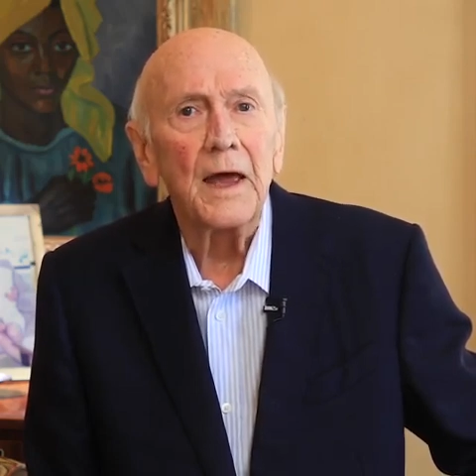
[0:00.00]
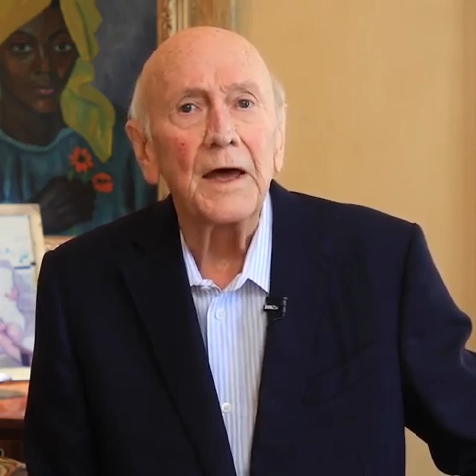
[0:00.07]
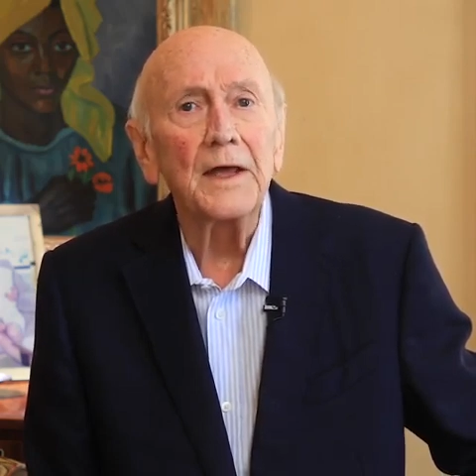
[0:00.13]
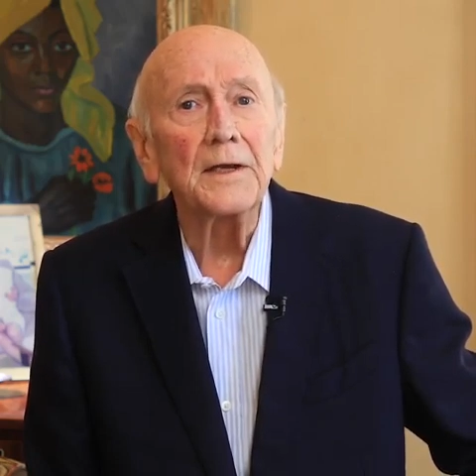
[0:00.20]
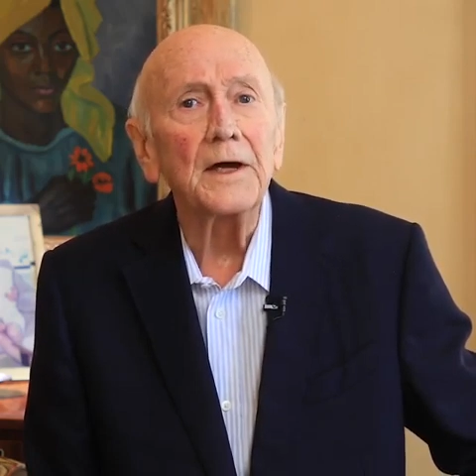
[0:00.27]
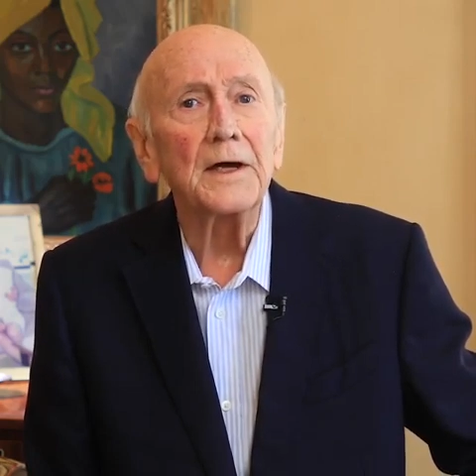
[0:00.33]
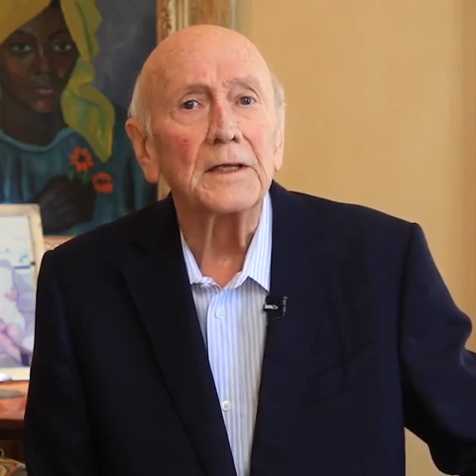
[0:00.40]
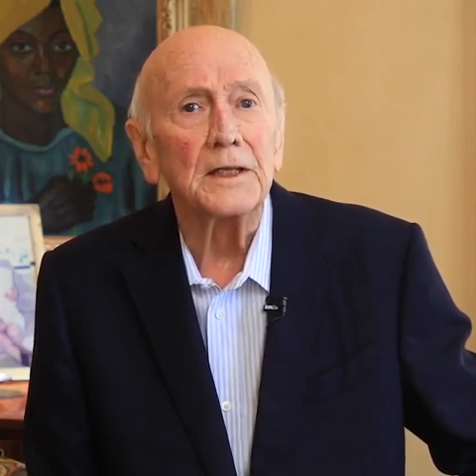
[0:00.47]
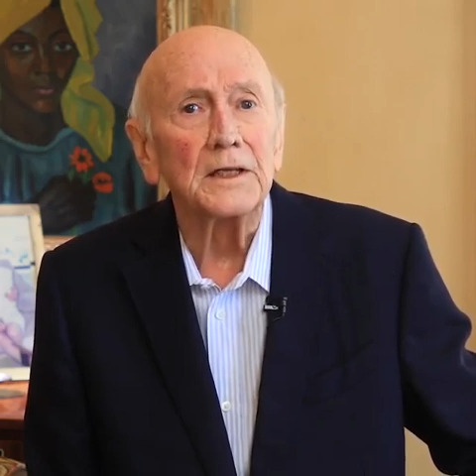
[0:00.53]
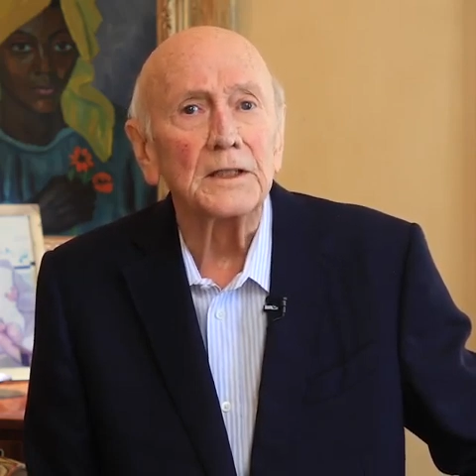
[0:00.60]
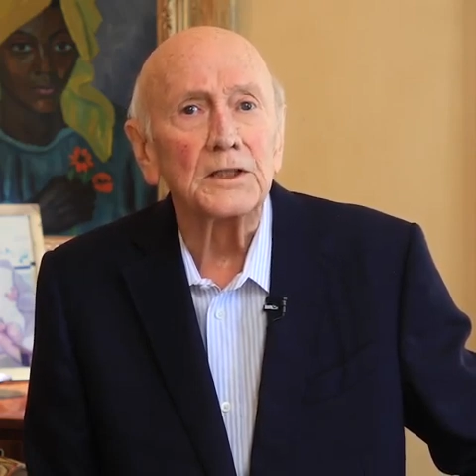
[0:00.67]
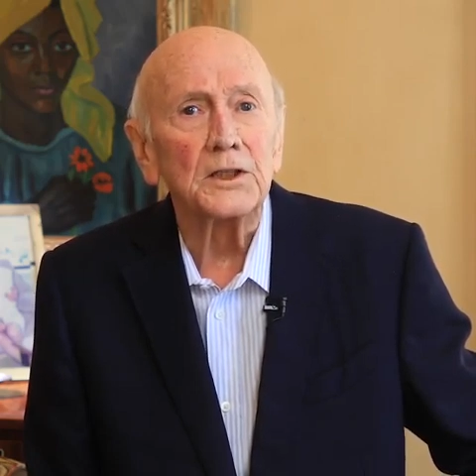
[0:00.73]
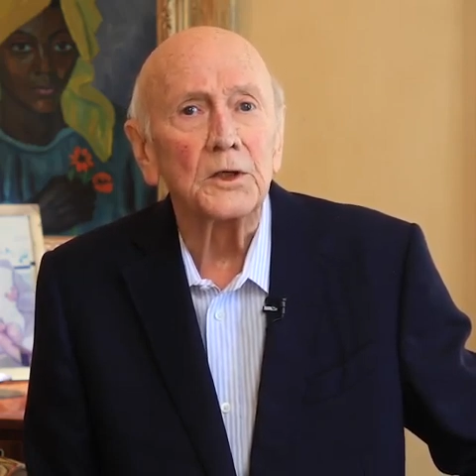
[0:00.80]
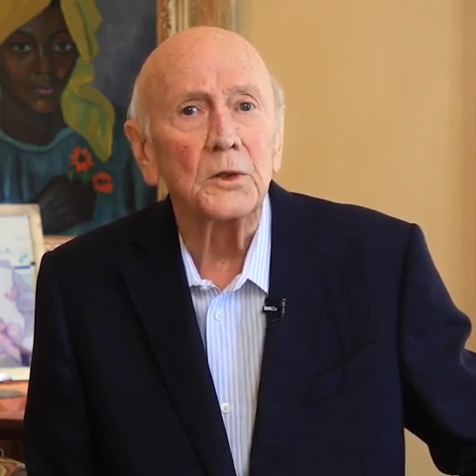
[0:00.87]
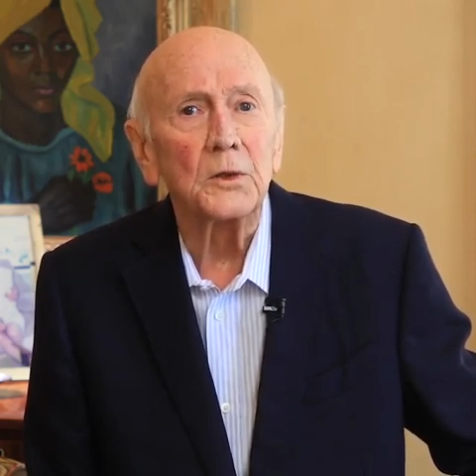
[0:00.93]
and I
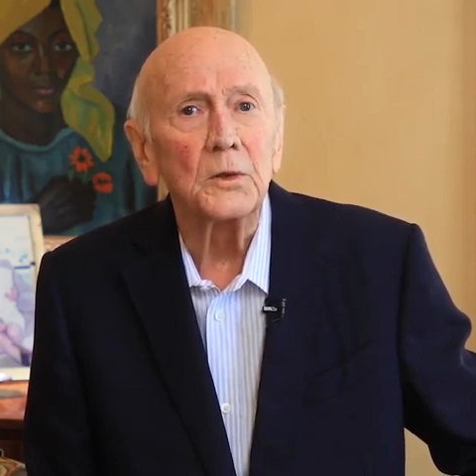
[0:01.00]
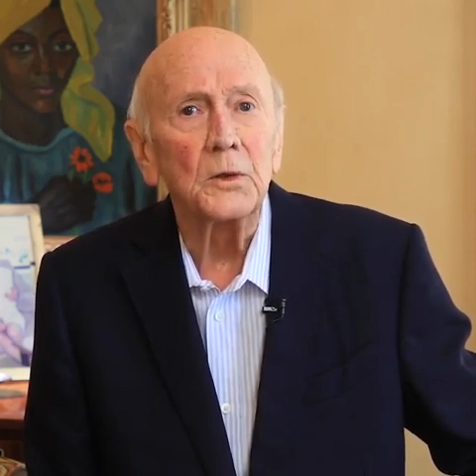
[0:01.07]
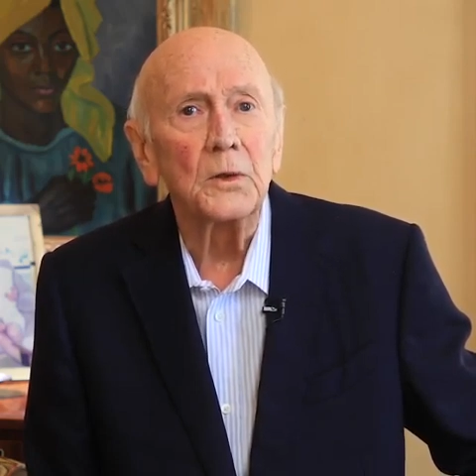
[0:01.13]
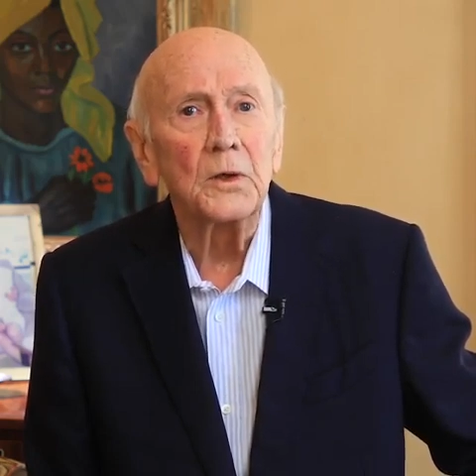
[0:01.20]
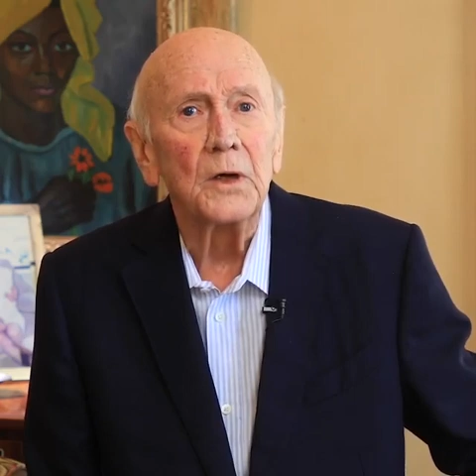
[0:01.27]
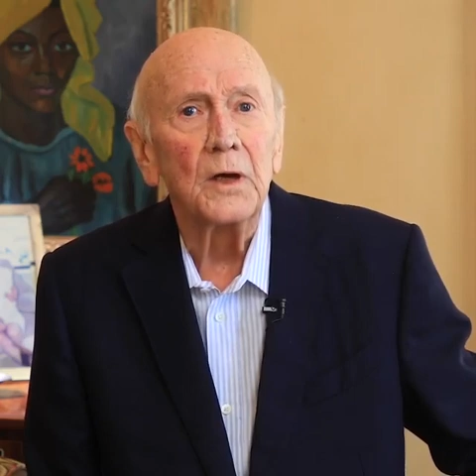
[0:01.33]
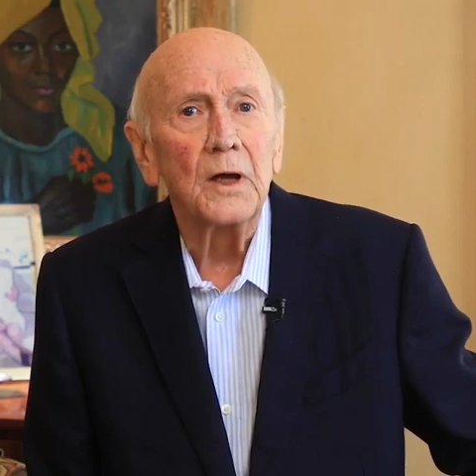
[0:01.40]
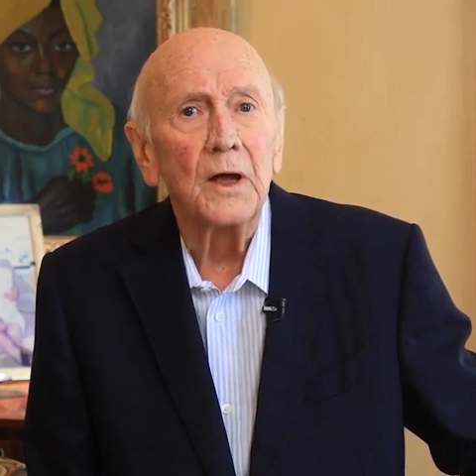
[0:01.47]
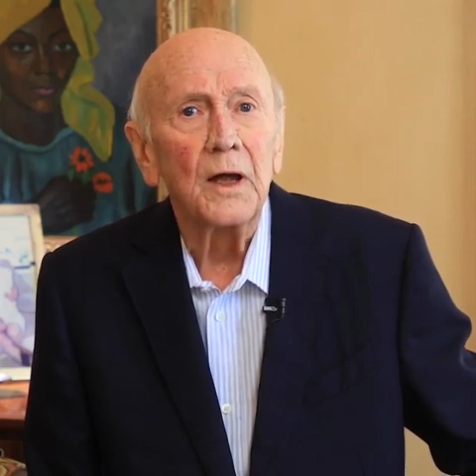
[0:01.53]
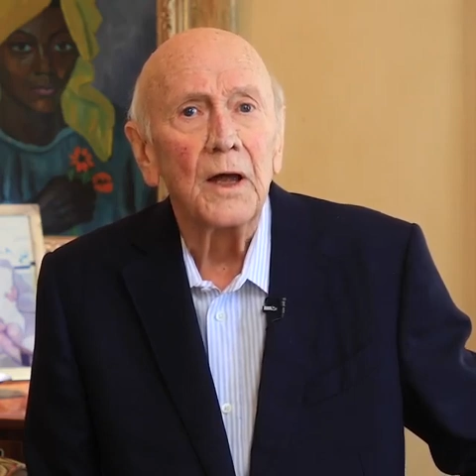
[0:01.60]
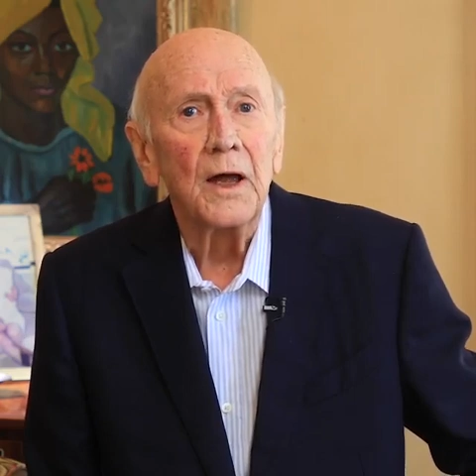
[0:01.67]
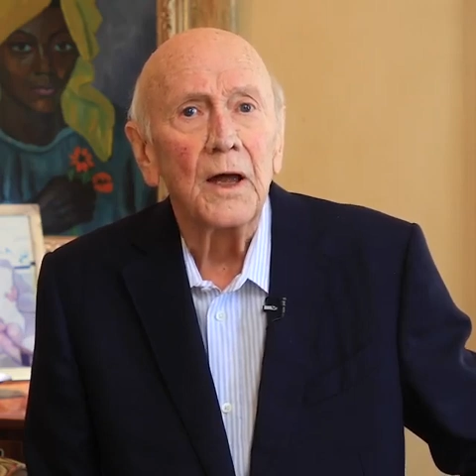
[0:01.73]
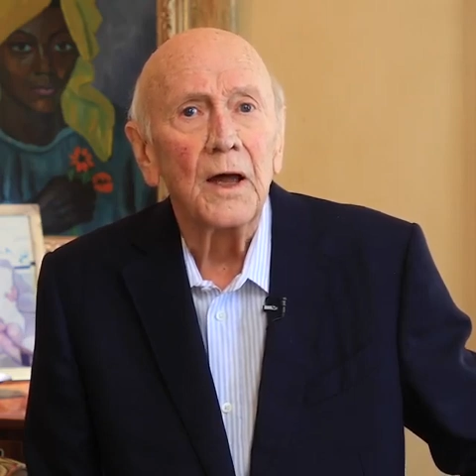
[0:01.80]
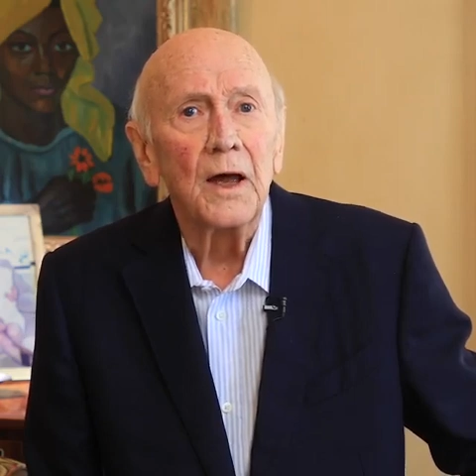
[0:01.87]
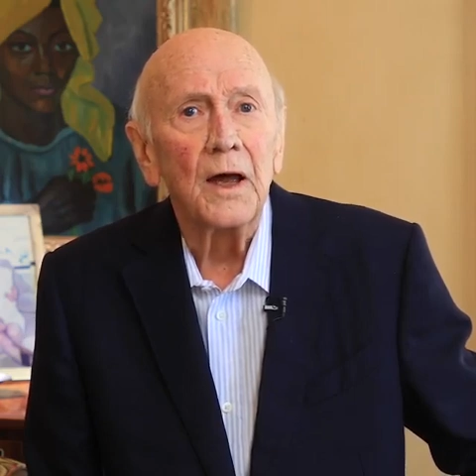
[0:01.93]
did so
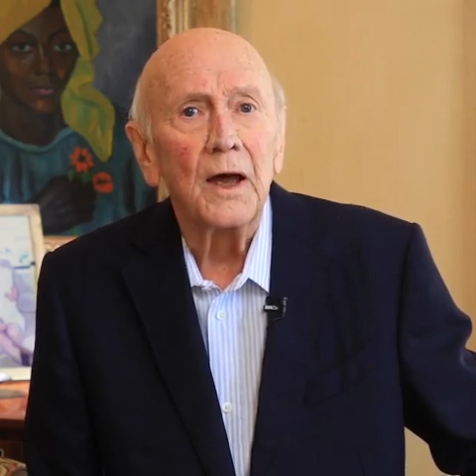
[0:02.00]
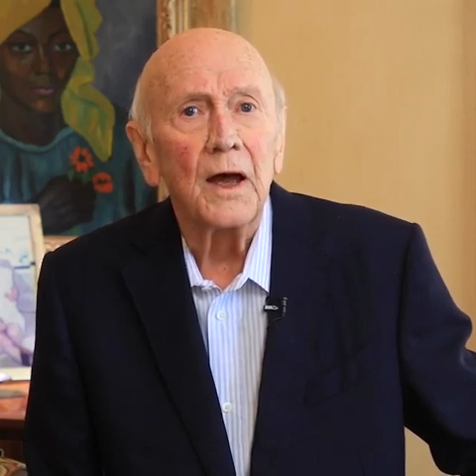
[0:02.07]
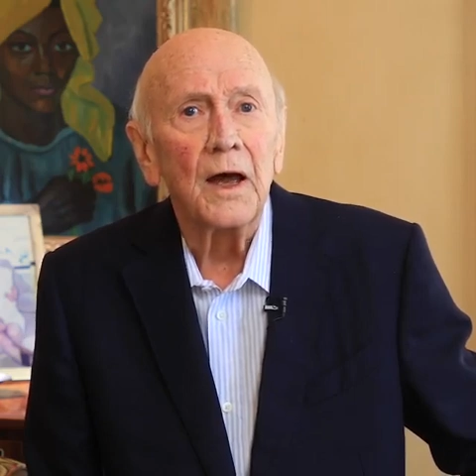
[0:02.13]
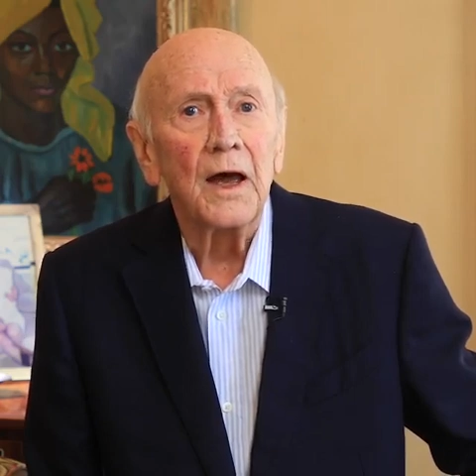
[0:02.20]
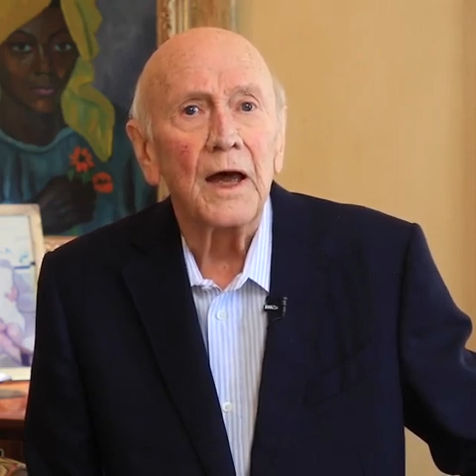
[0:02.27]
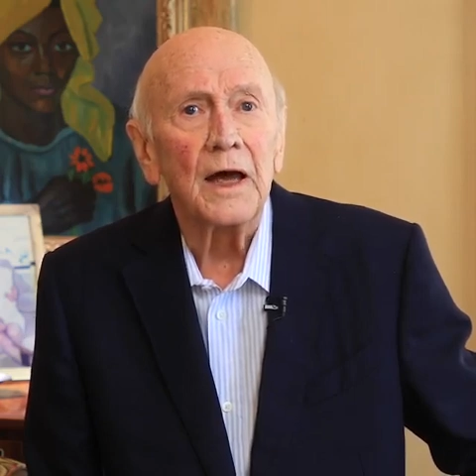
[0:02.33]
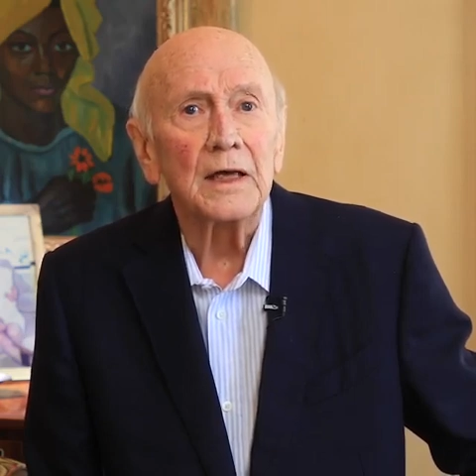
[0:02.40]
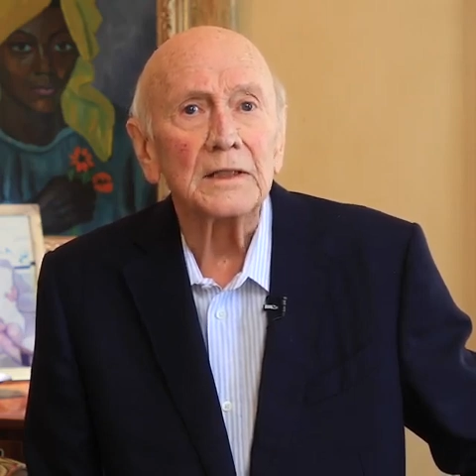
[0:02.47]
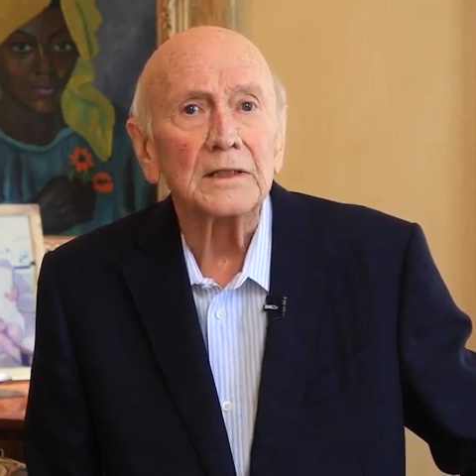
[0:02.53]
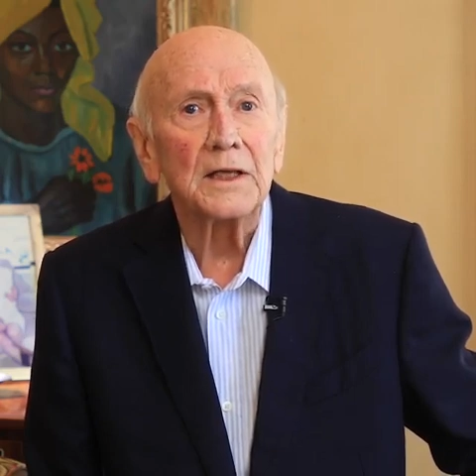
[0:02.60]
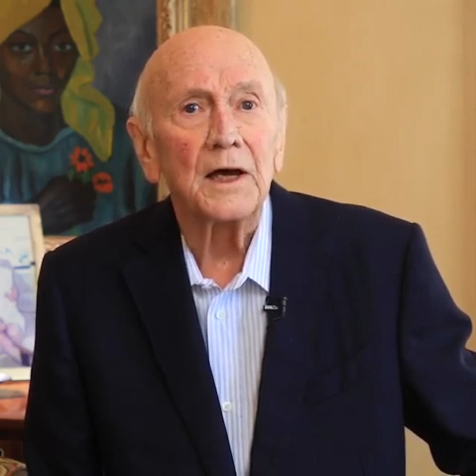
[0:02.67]
as